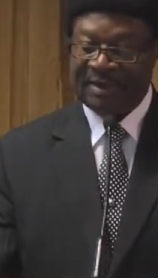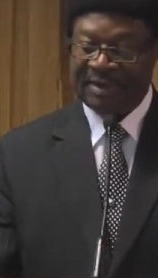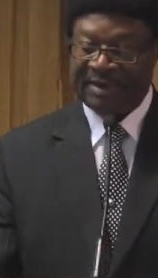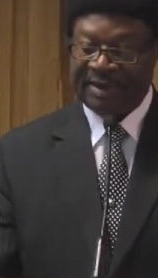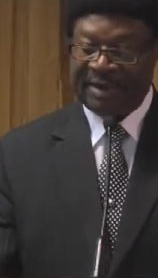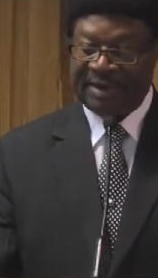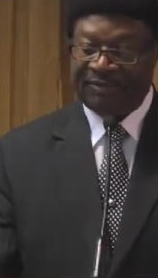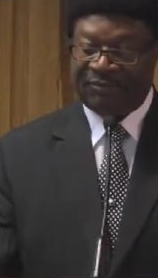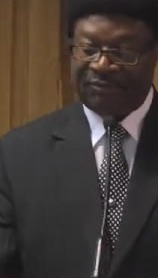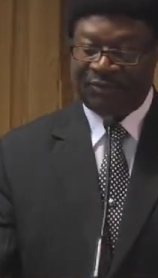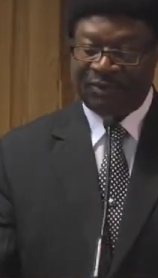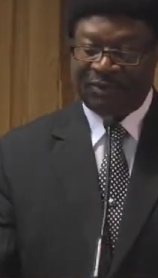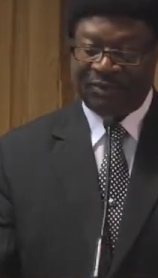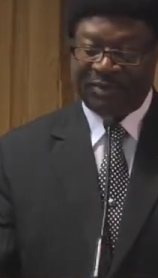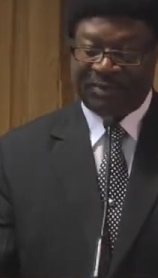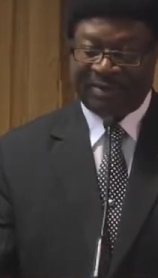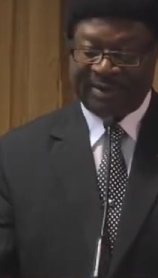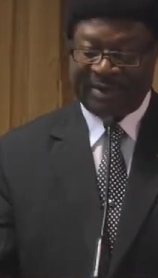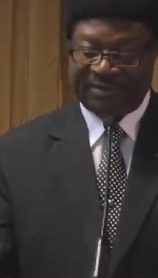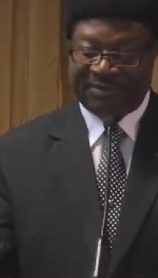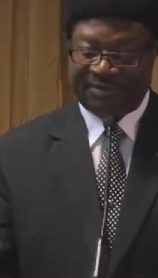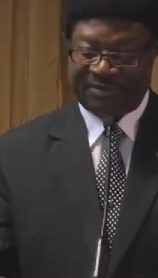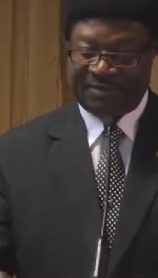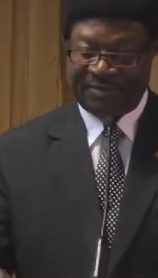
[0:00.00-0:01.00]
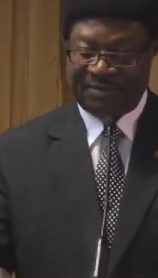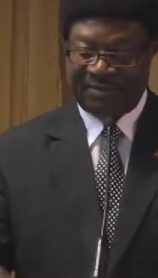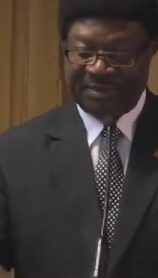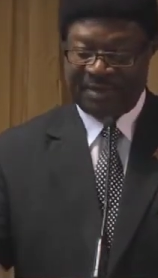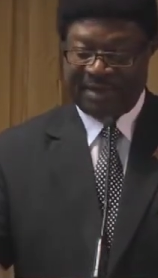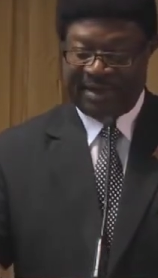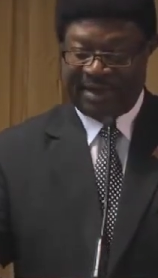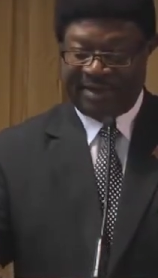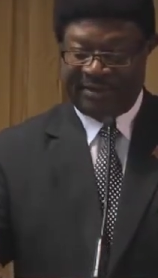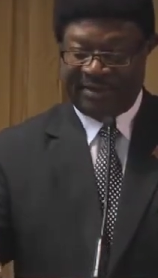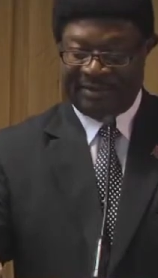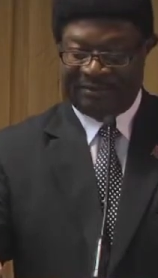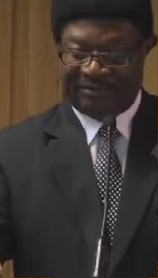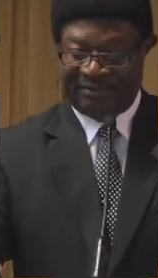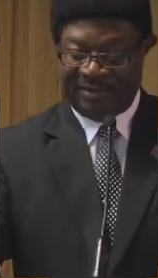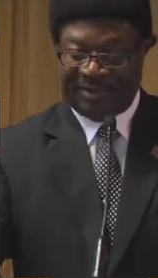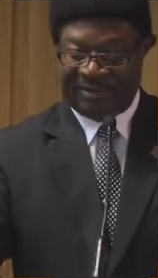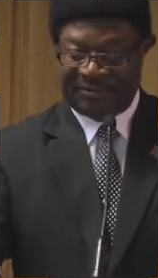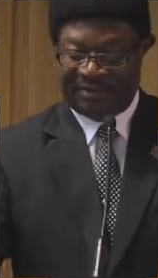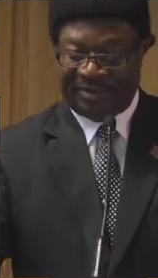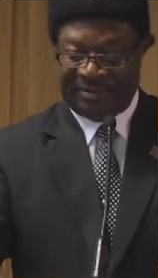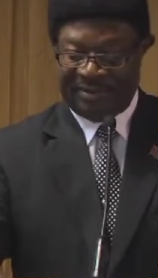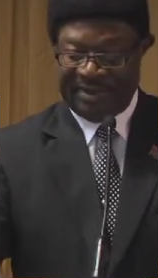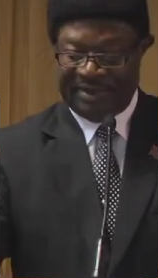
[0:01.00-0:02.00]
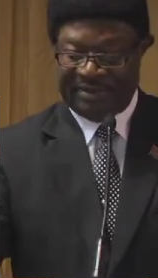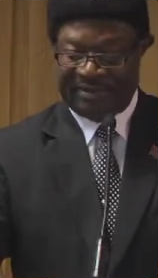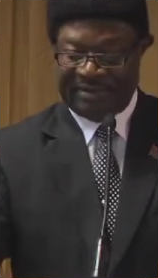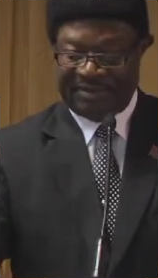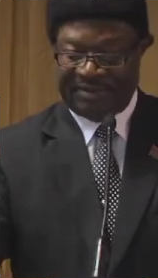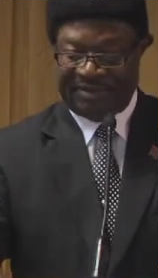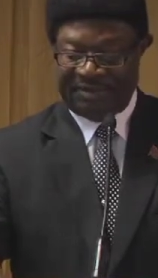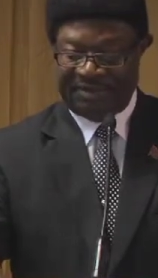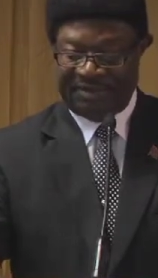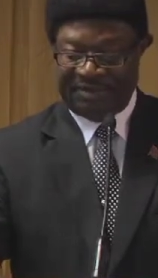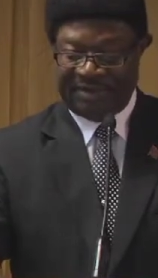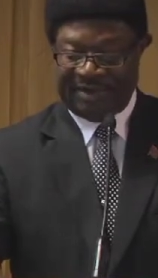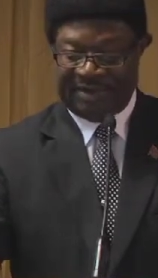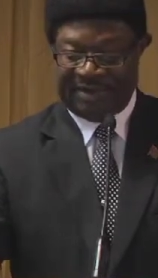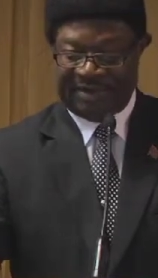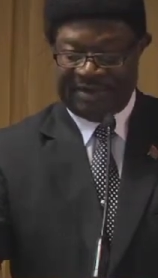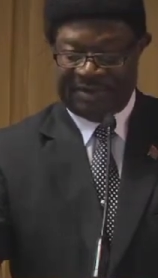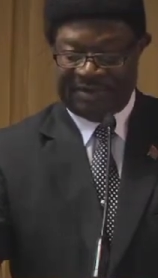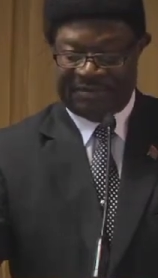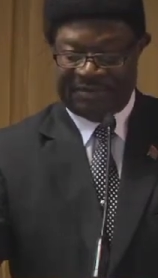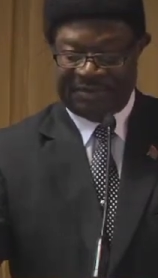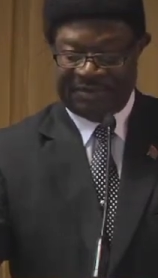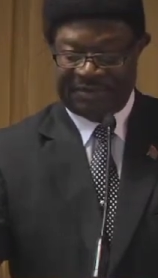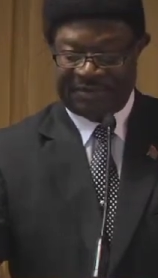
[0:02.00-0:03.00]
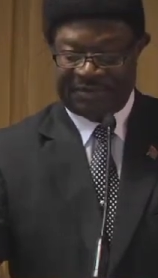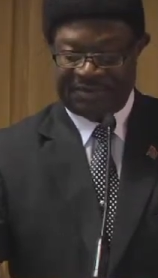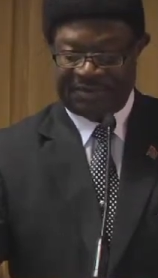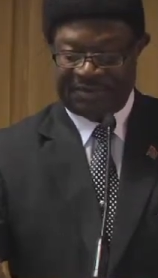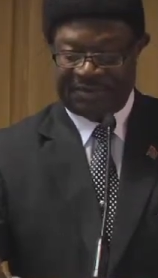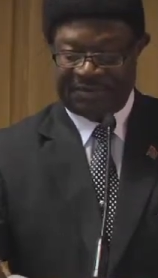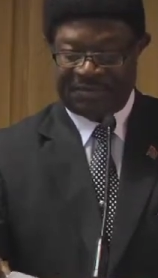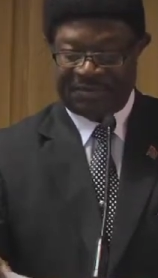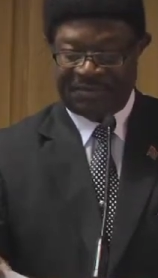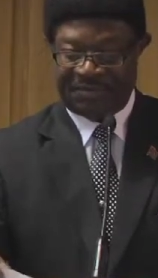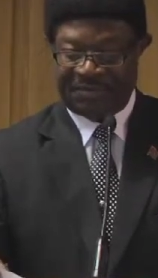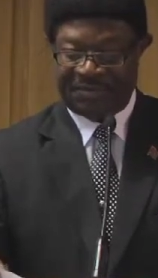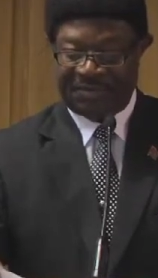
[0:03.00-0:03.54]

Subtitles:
telephone requests, and referrals from agencies and other persons.